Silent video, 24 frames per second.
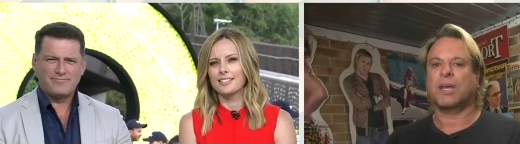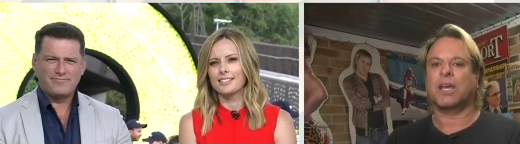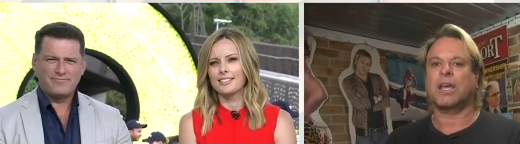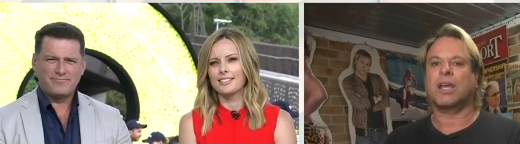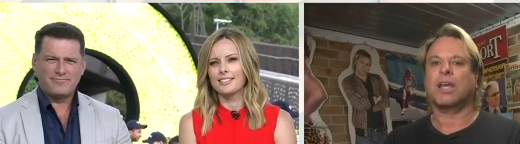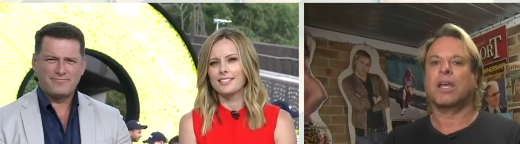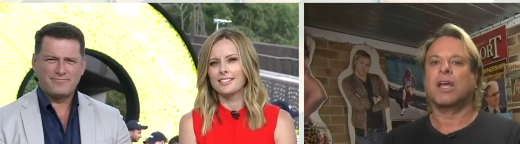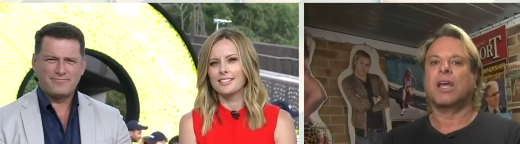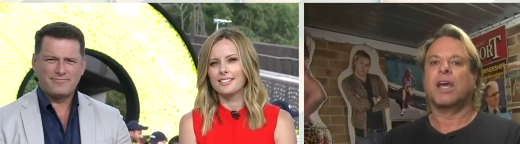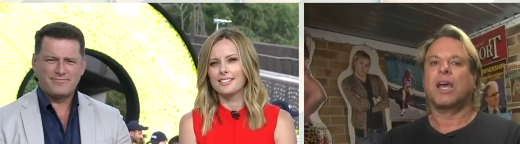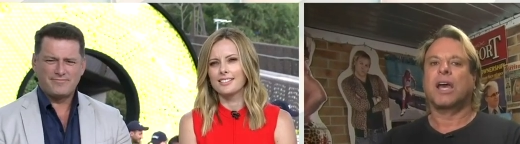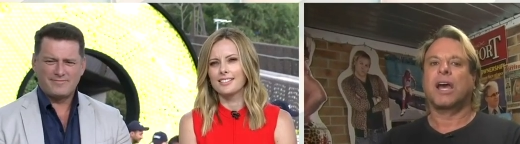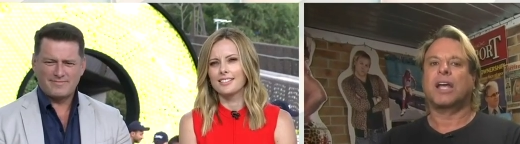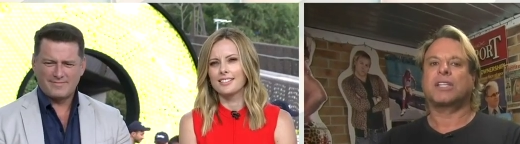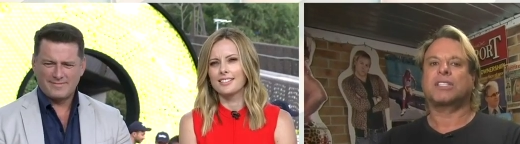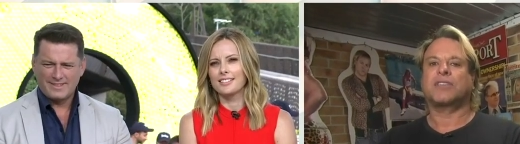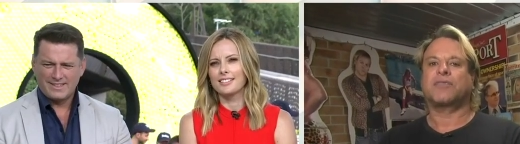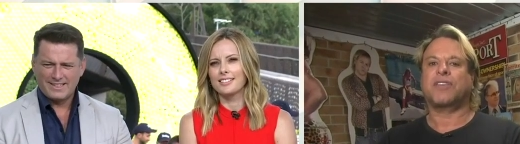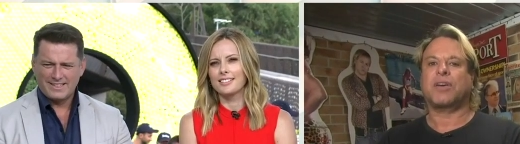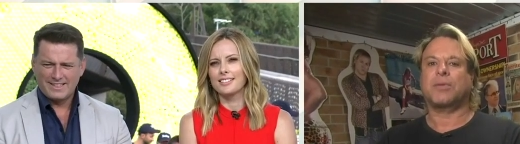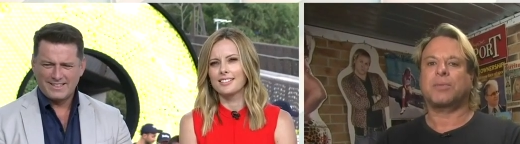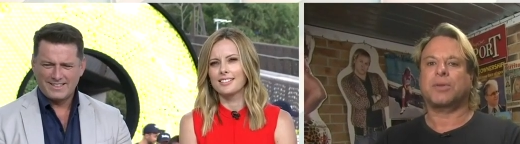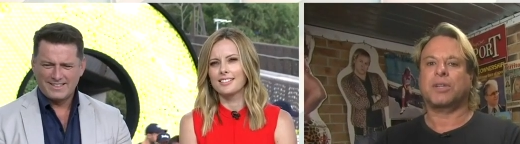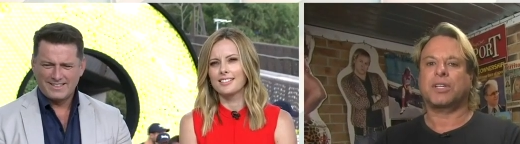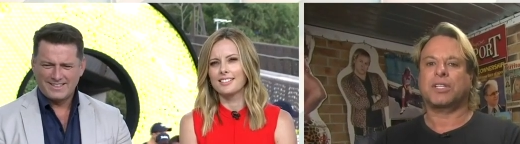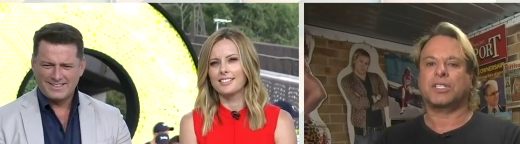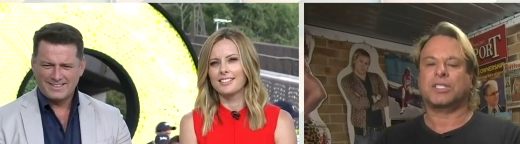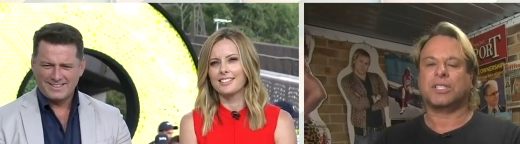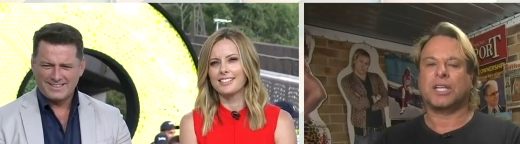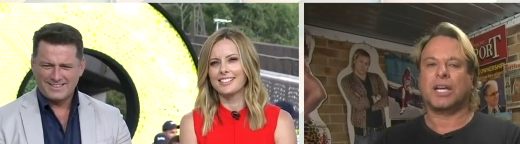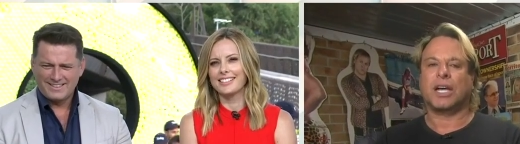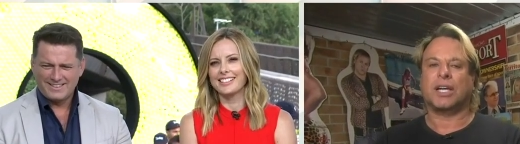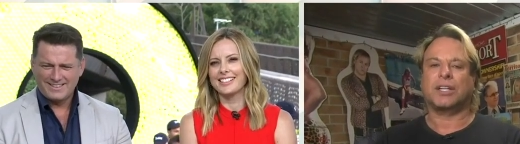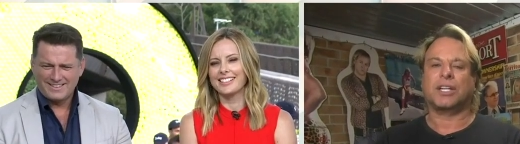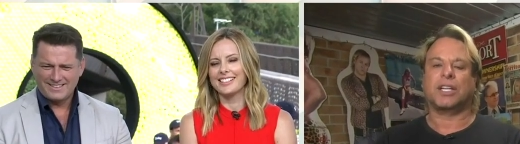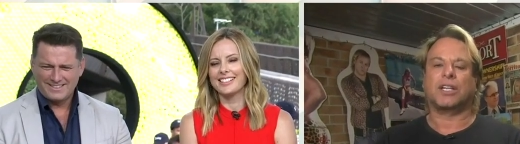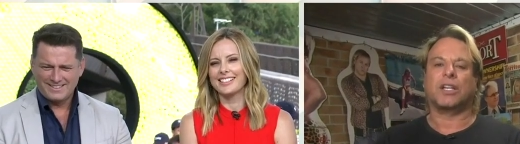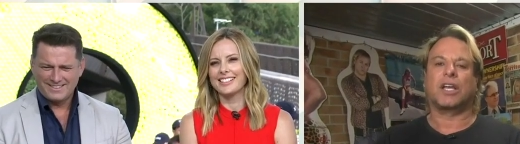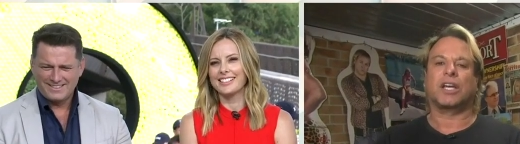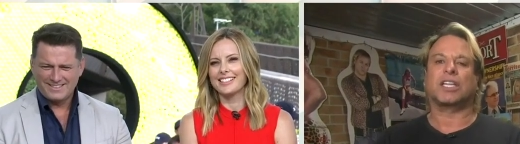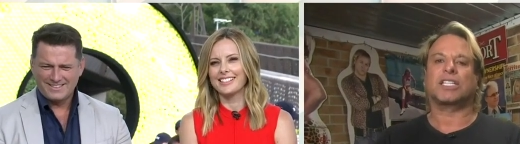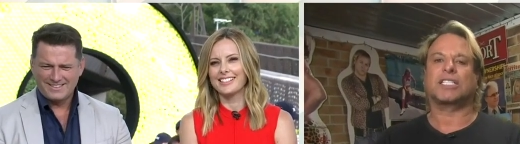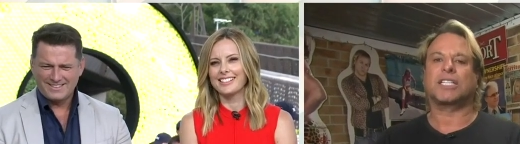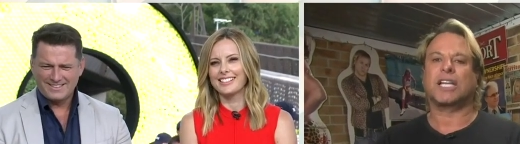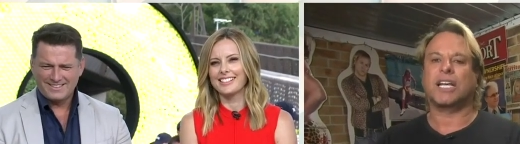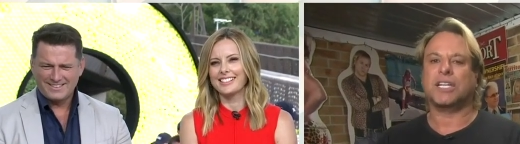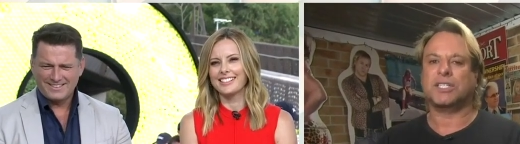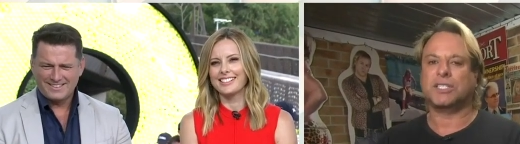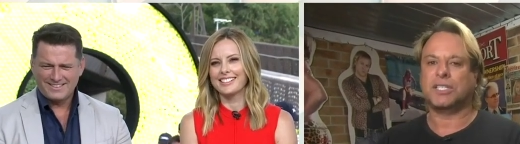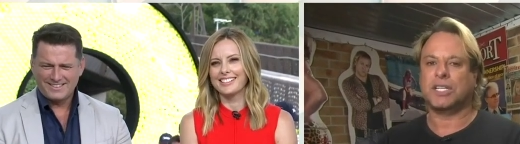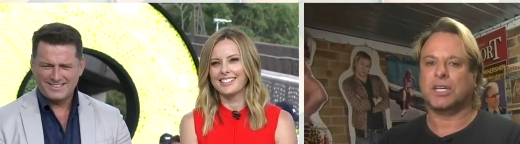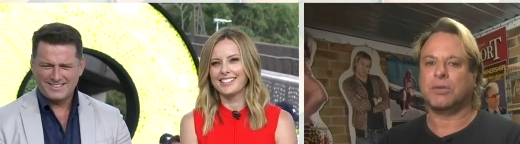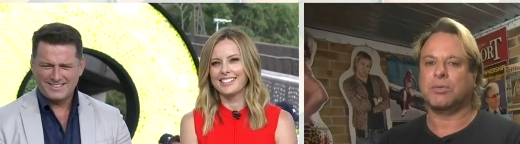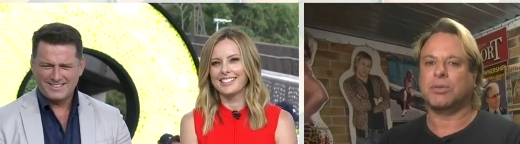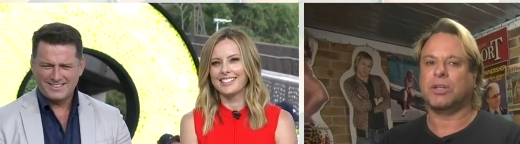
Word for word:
Speaker 1: yeah. It's a feminist ad, didn't like us last year